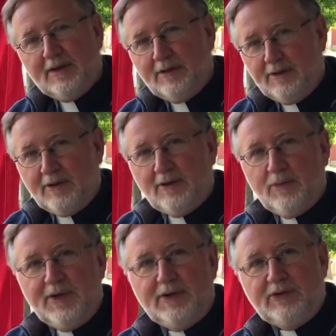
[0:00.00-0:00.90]
There are
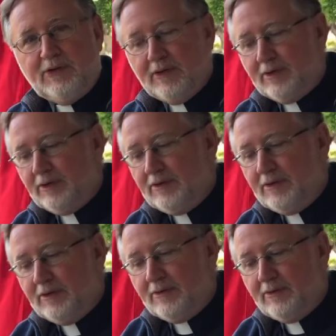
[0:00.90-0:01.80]
weeds that
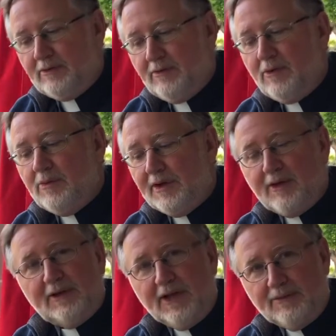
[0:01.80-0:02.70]
grow in our
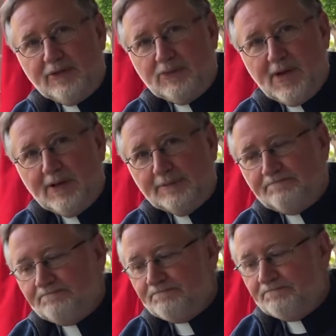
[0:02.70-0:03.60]
life as well.
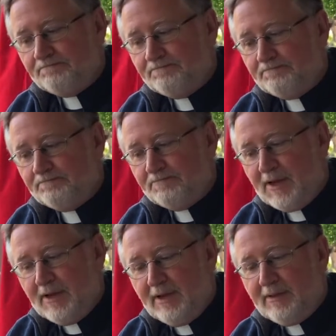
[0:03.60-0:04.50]

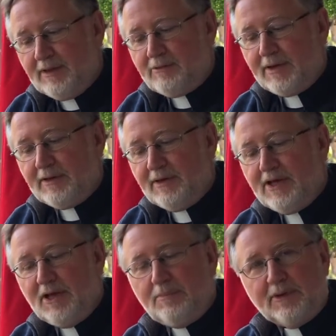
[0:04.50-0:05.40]
They threaten to
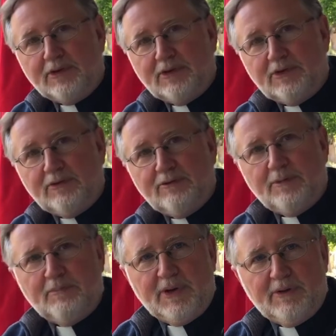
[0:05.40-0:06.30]
keep us from
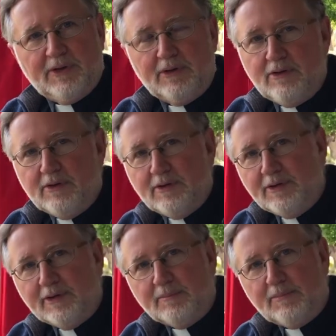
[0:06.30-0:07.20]
bearing good
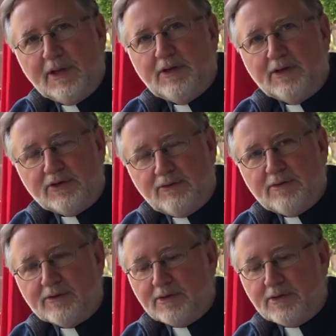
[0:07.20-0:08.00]
and plenteous fruit.